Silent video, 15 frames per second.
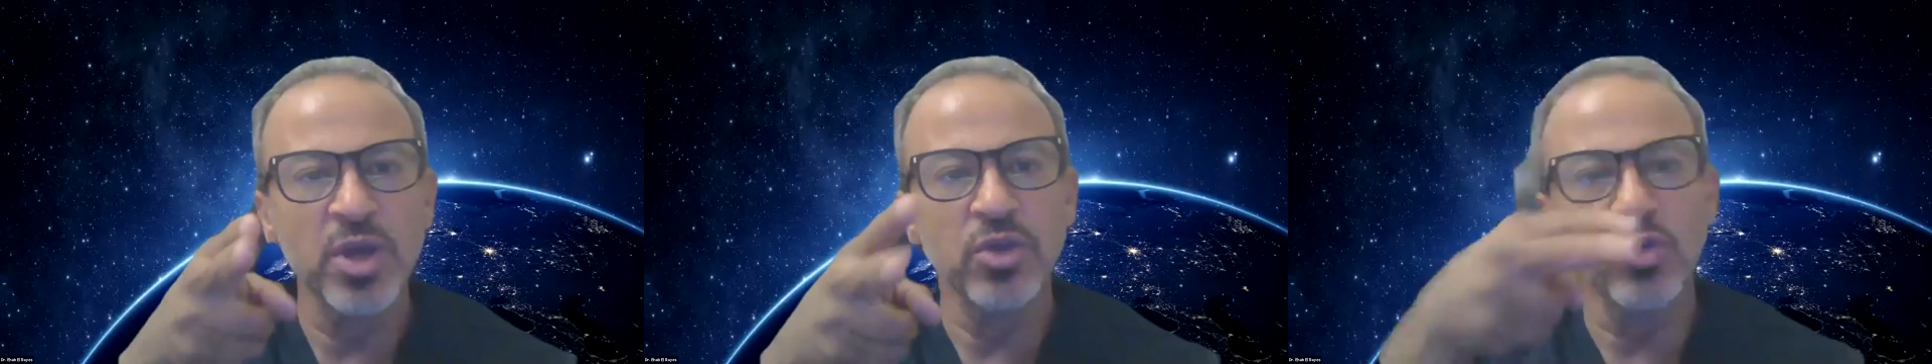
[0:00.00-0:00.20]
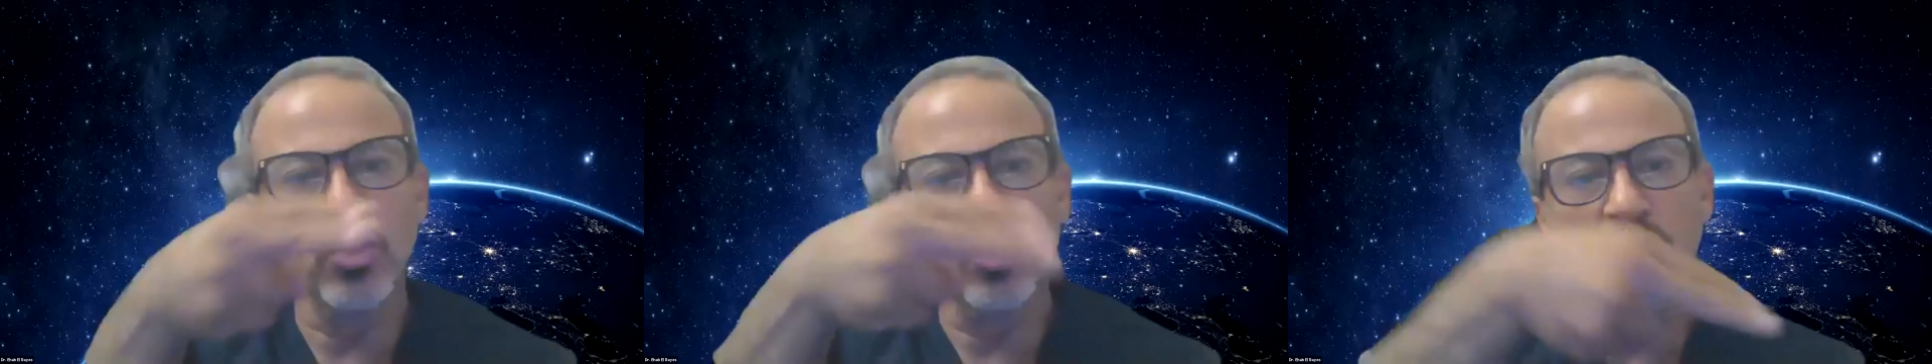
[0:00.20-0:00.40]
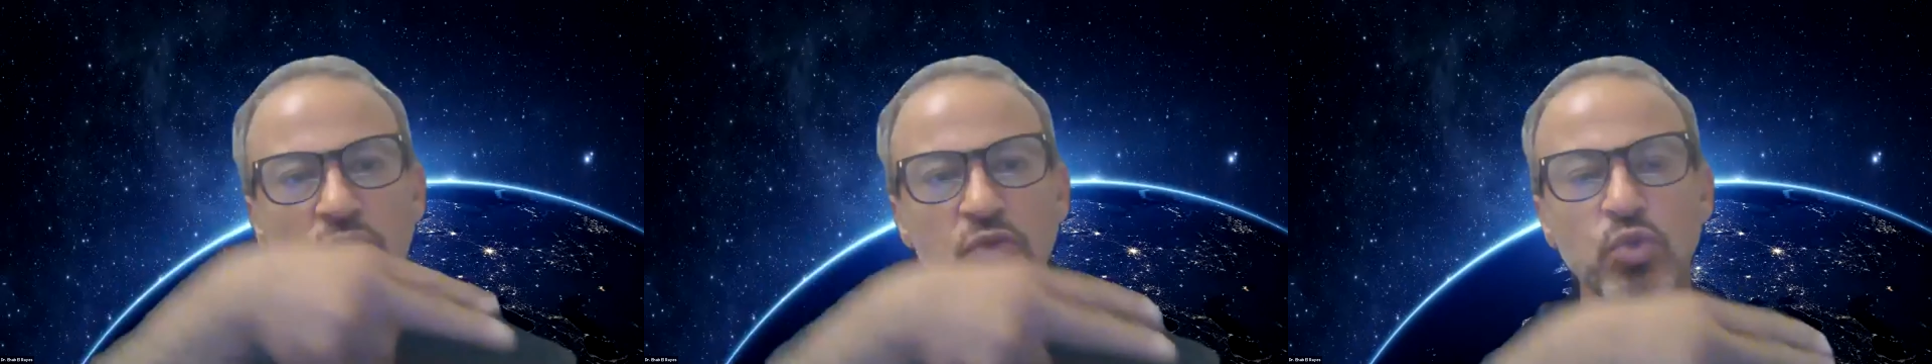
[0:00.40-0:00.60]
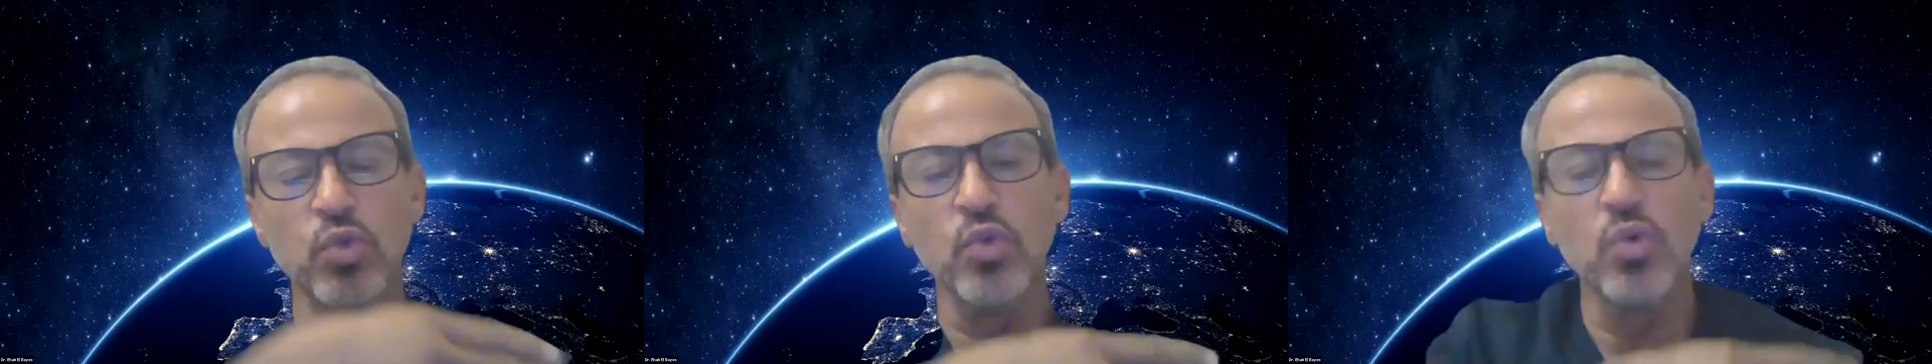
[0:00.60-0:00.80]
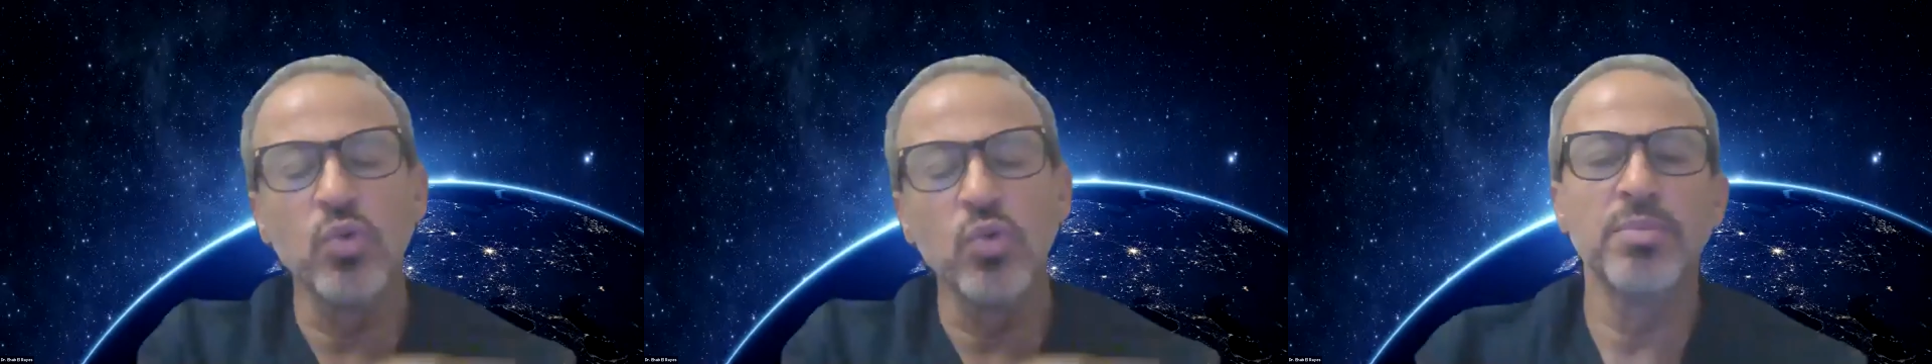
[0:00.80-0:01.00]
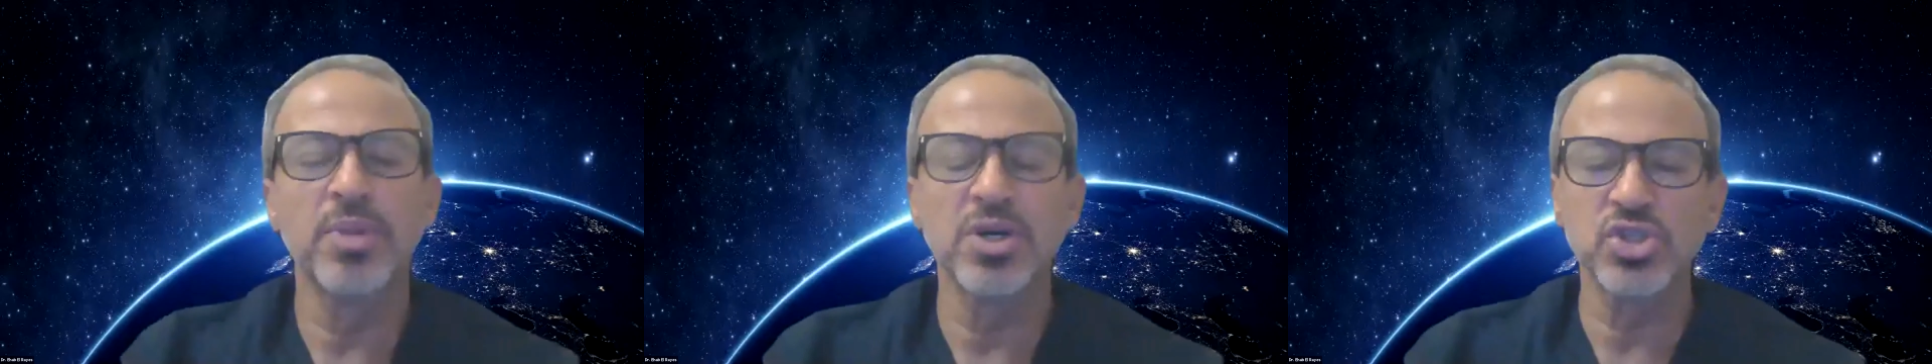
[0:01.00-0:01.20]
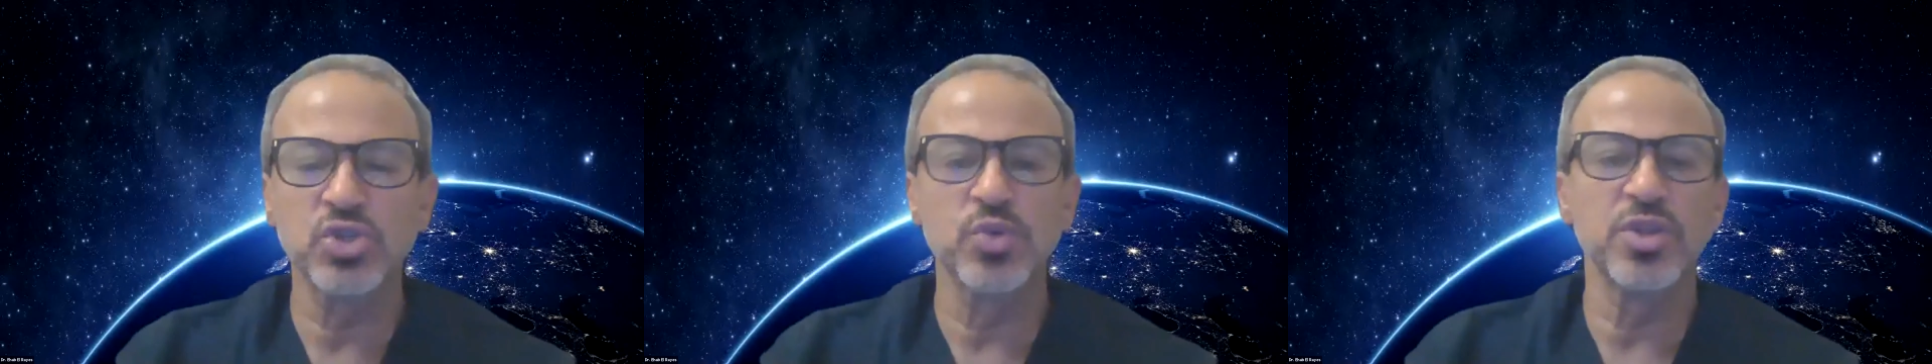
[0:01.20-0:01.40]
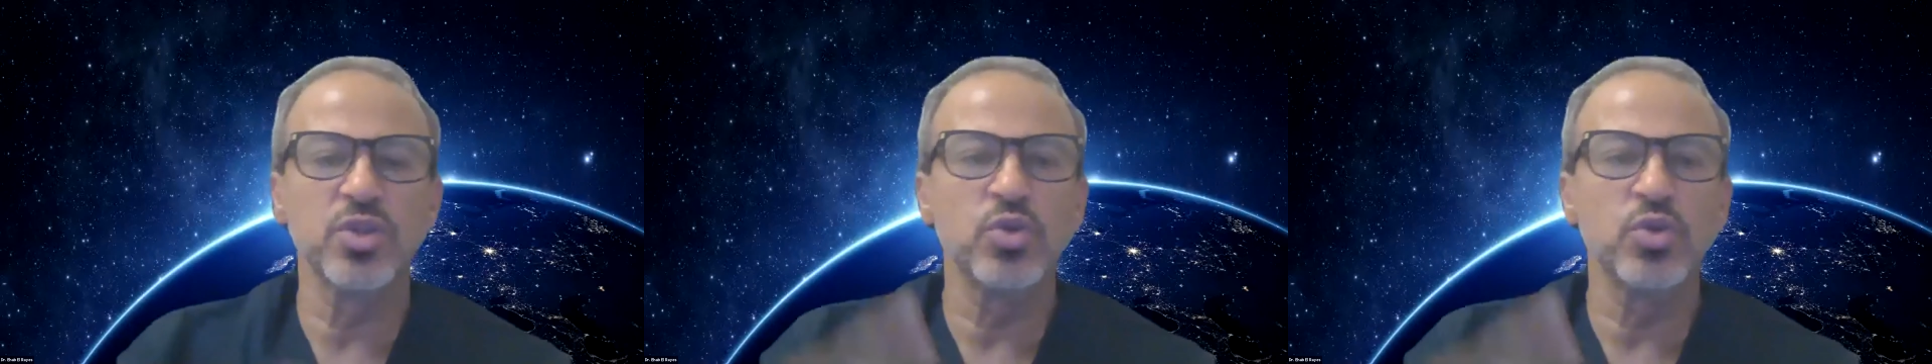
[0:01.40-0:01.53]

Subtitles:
you can do much with it.